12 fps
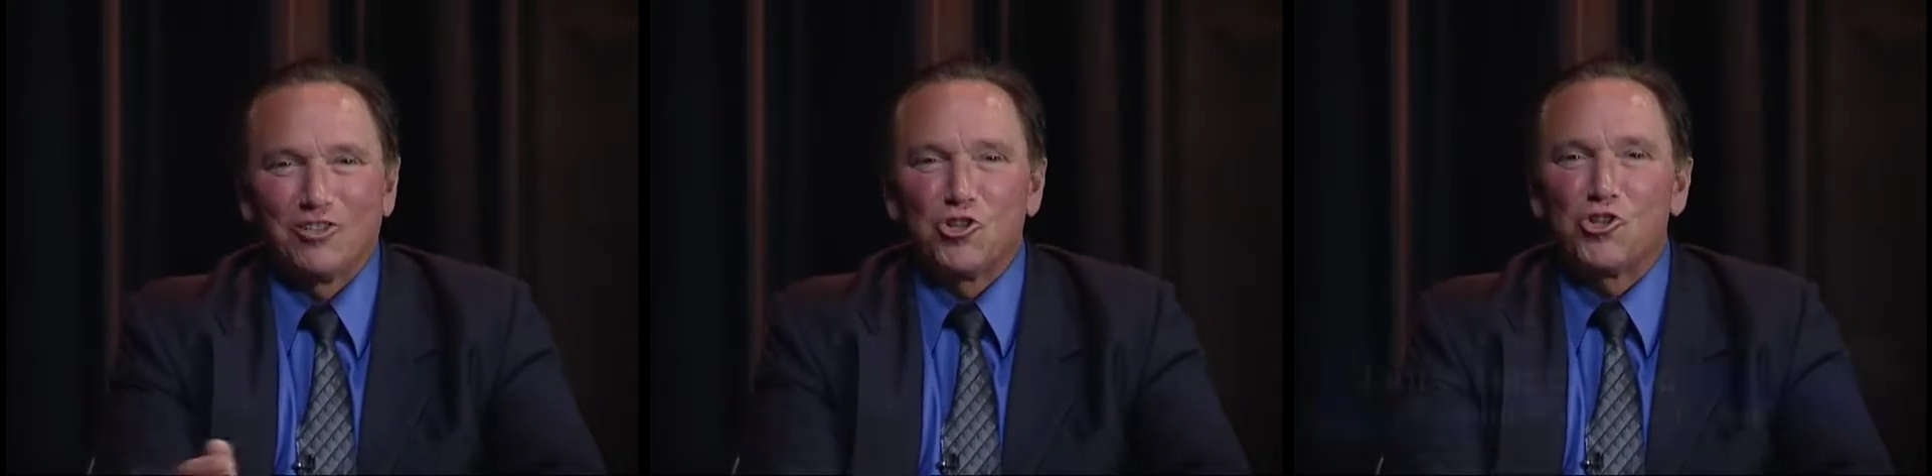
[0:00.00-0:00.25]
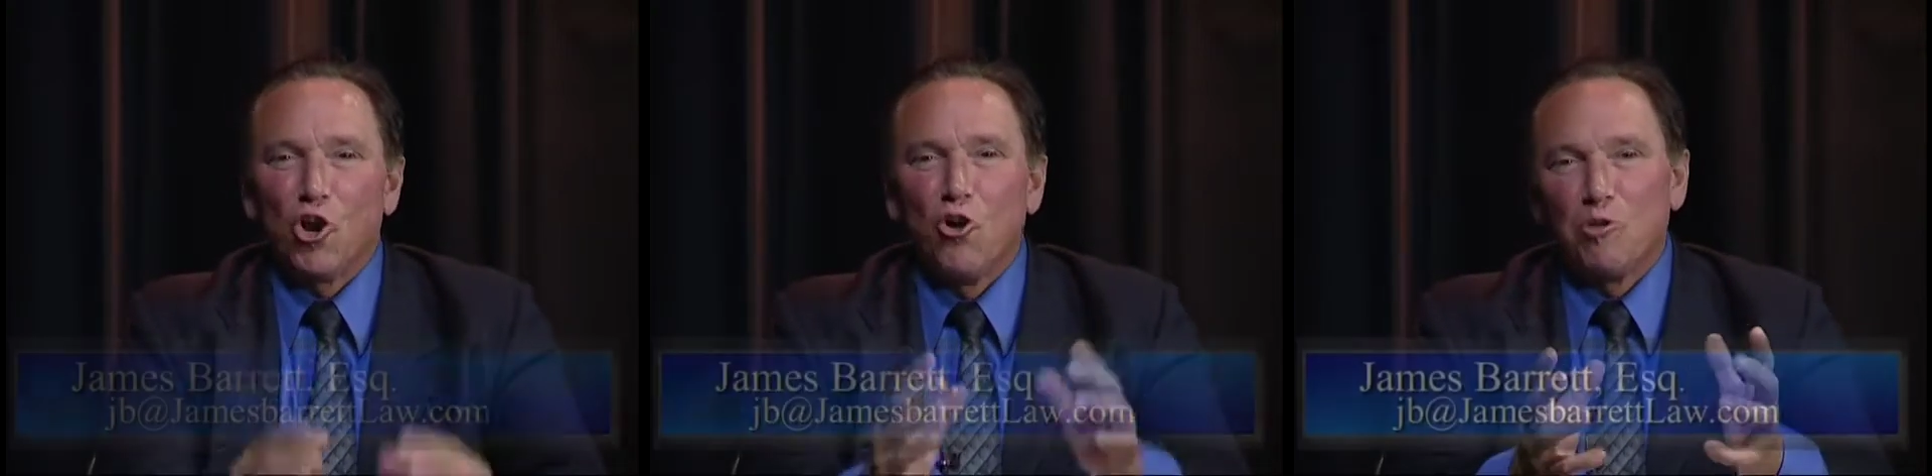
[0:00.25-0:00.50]
the
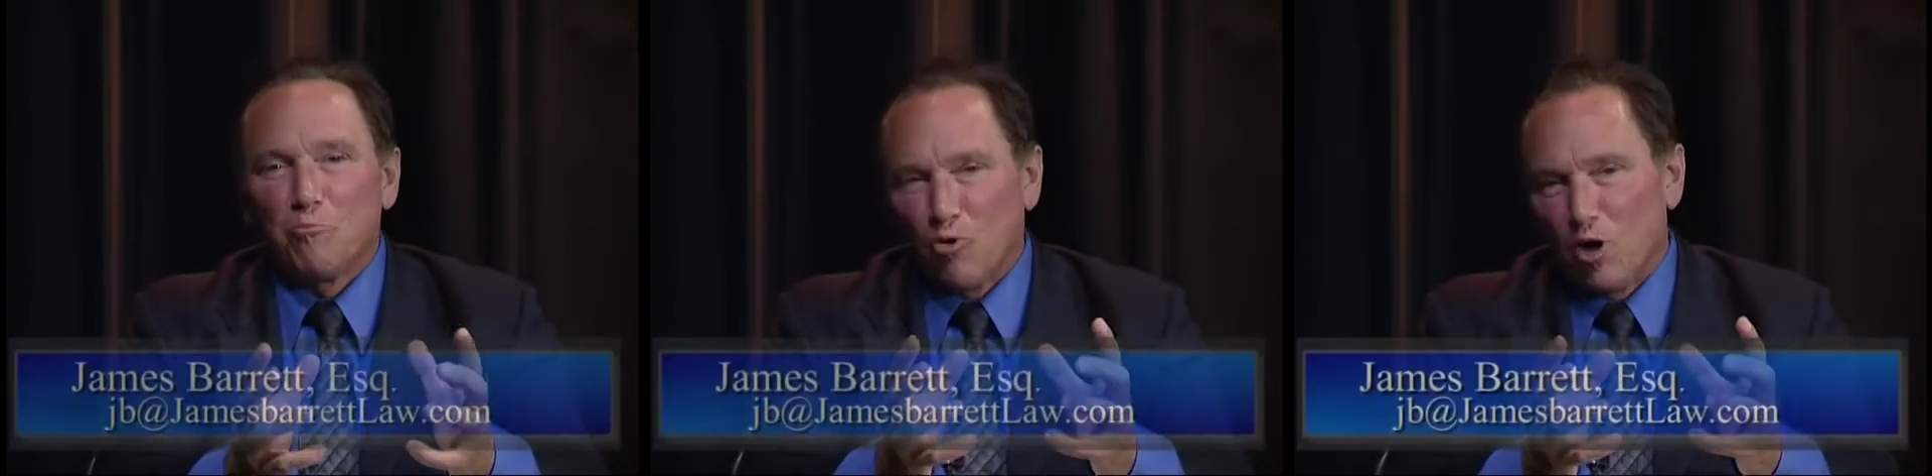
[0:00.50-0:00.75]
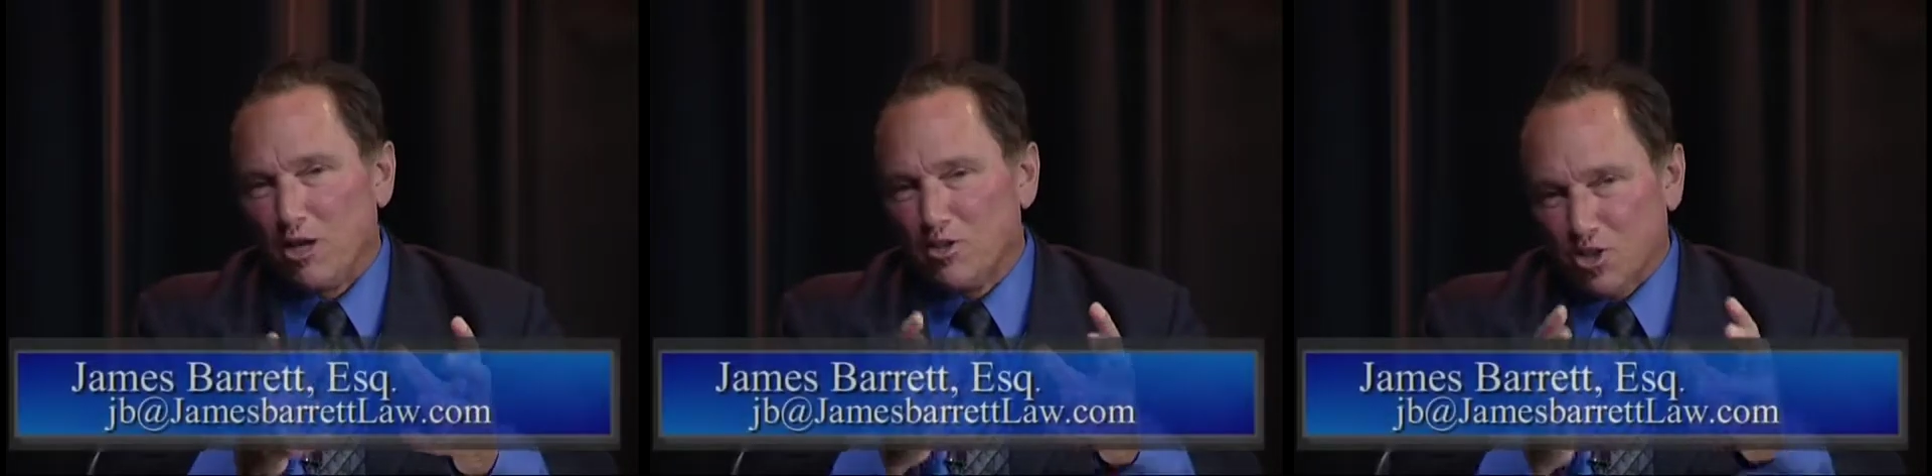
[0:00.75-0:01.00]
show that
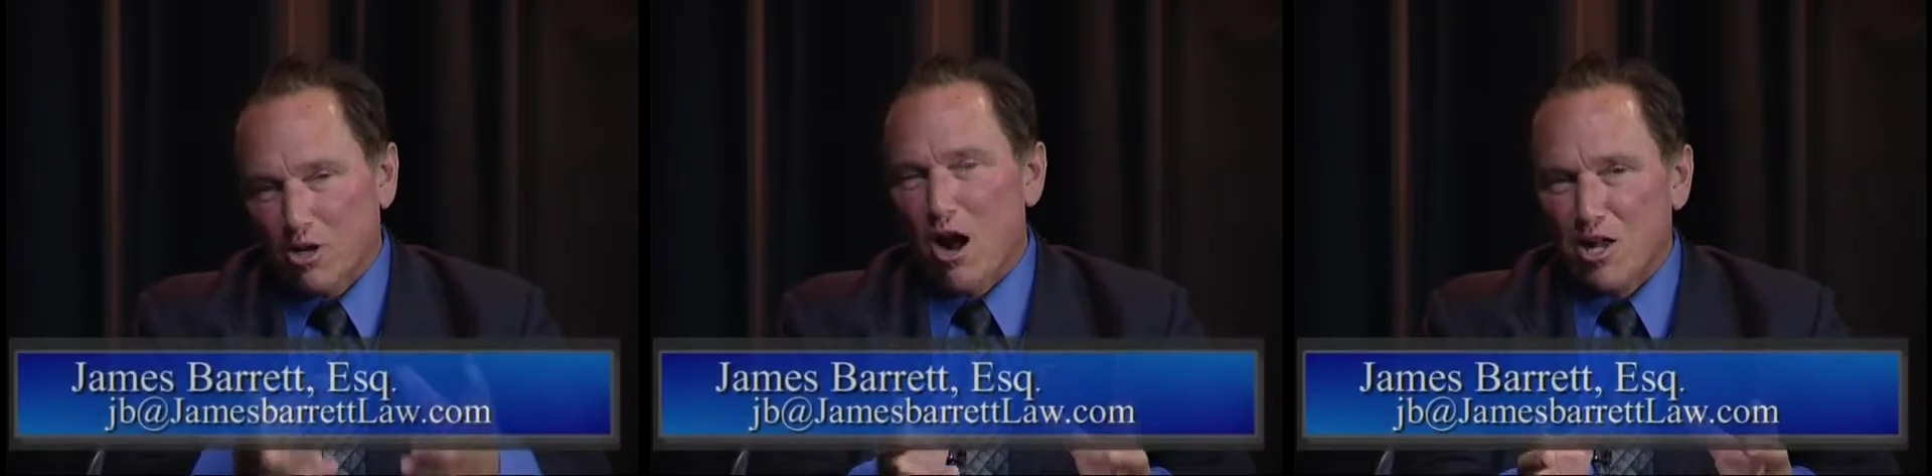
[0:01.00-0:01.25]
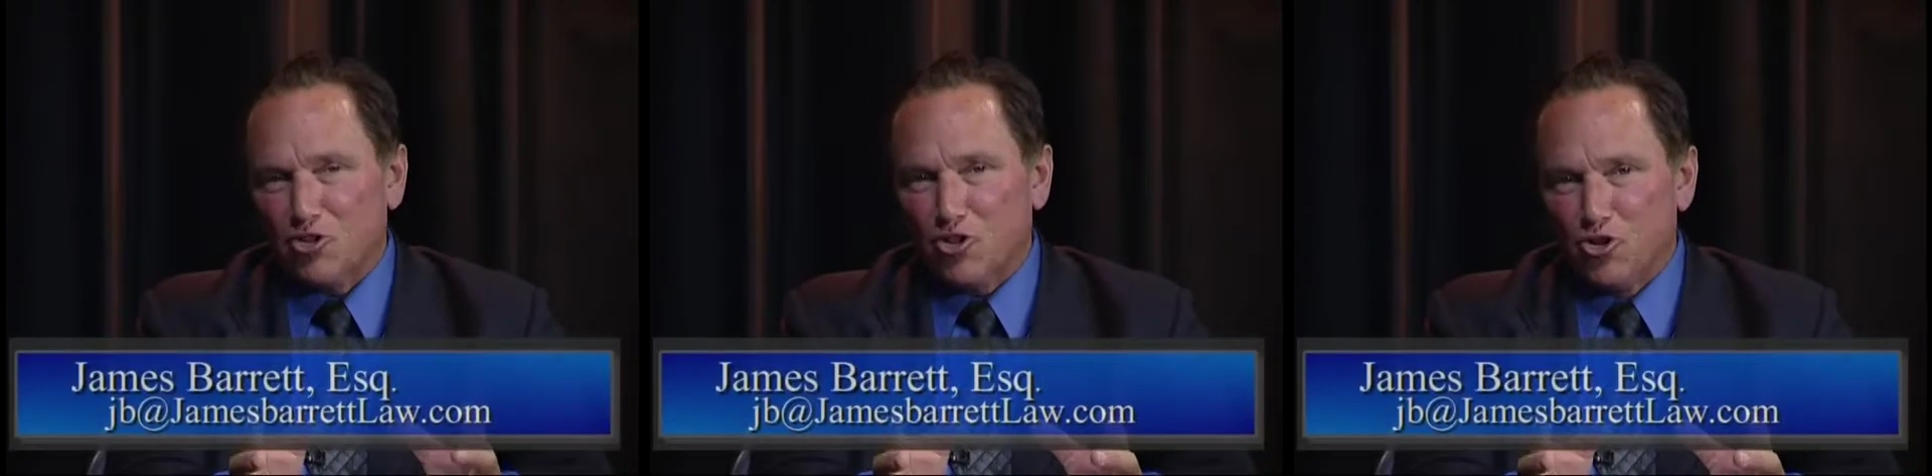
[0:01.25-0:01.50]
brings the
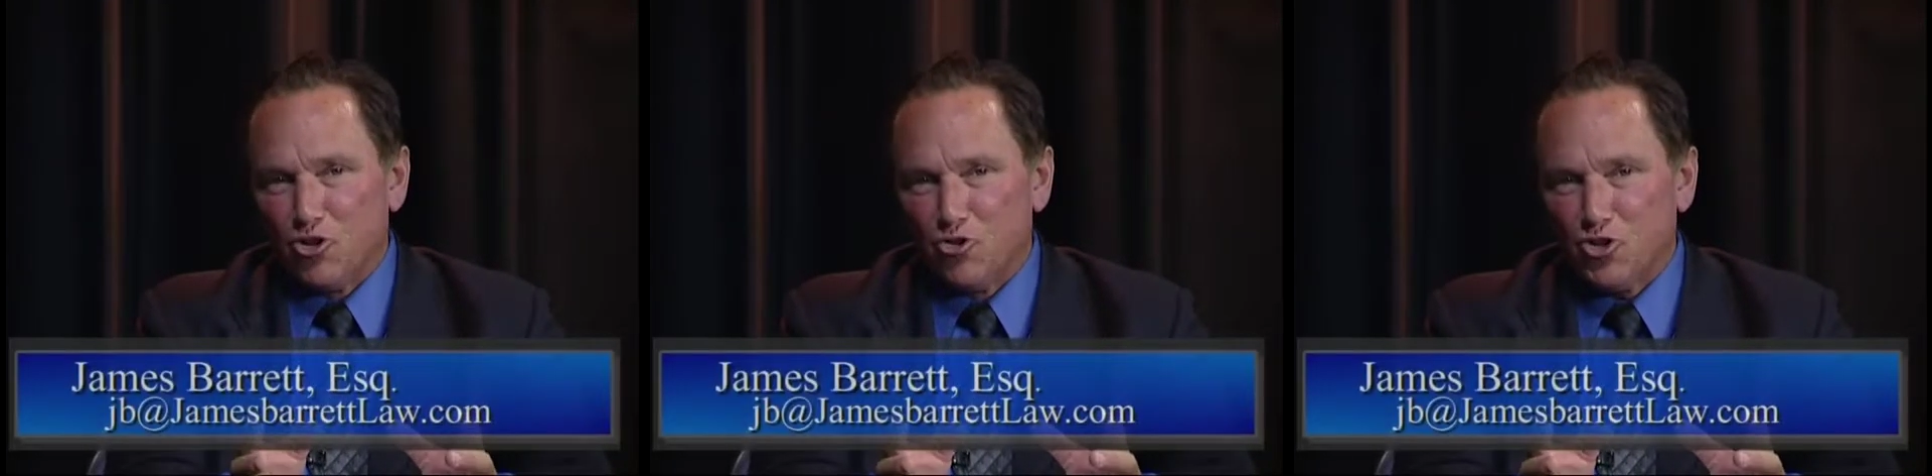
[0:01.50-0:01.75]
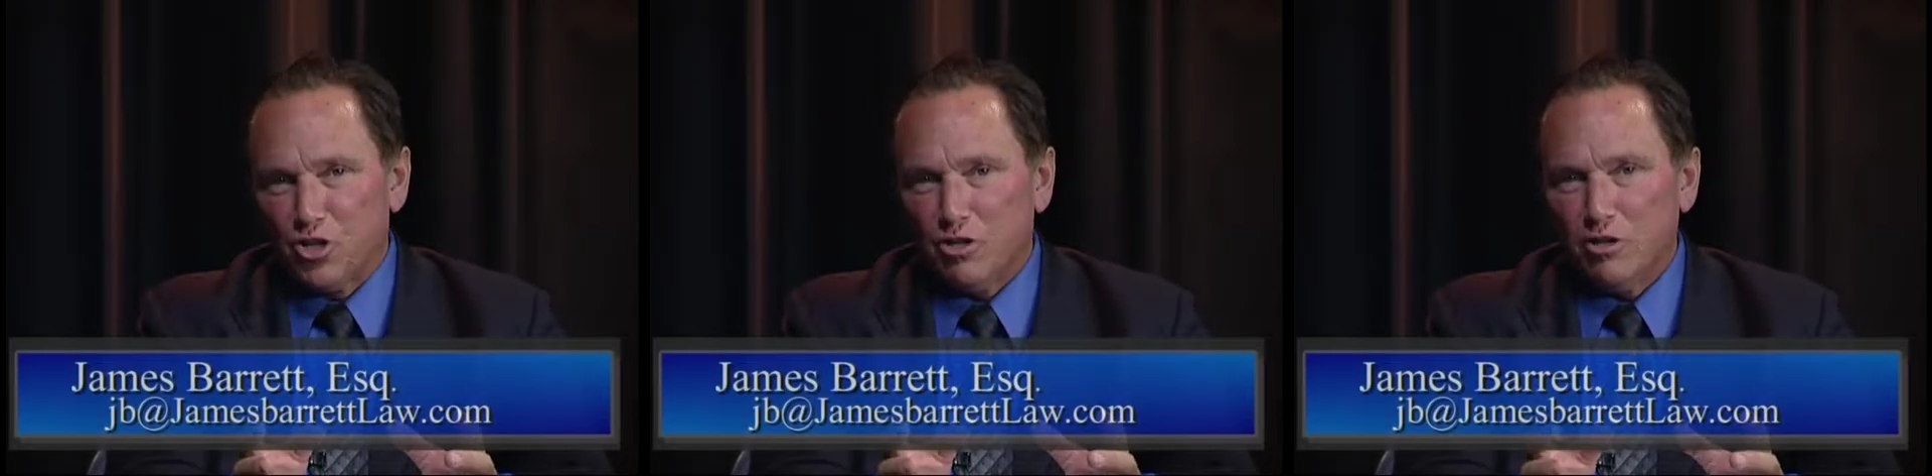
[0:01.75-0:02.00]

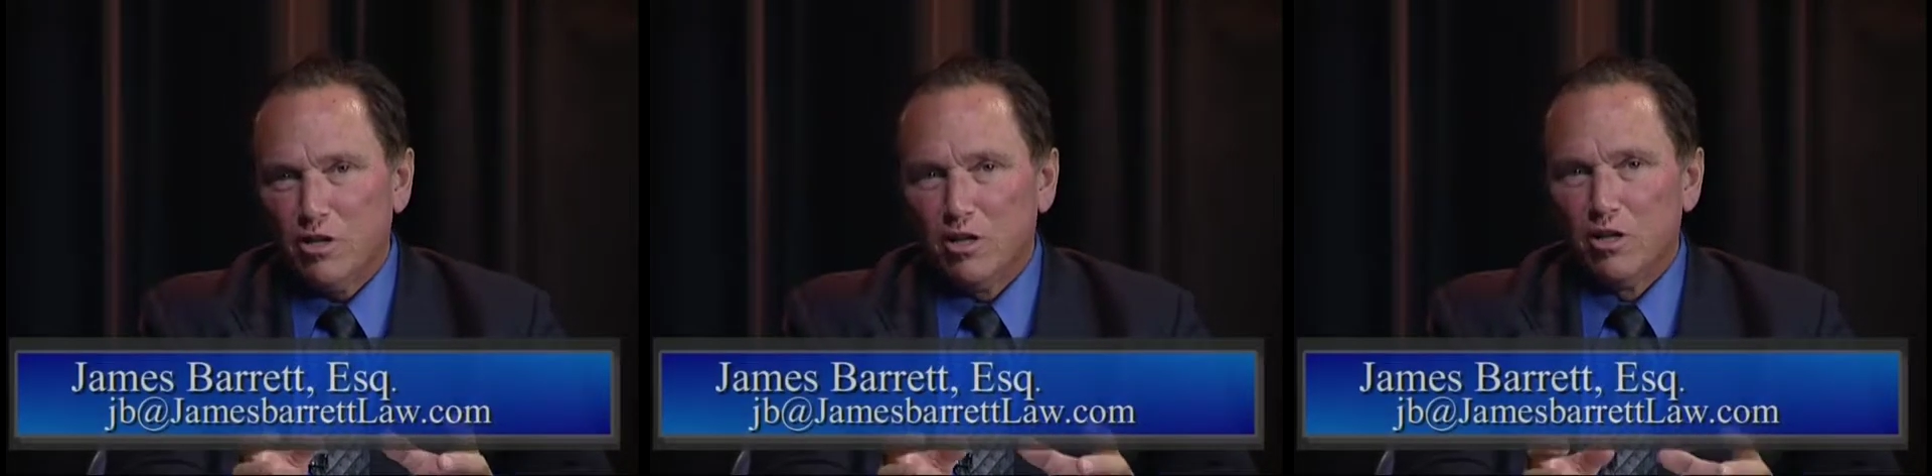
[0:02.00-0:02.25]
Constitution,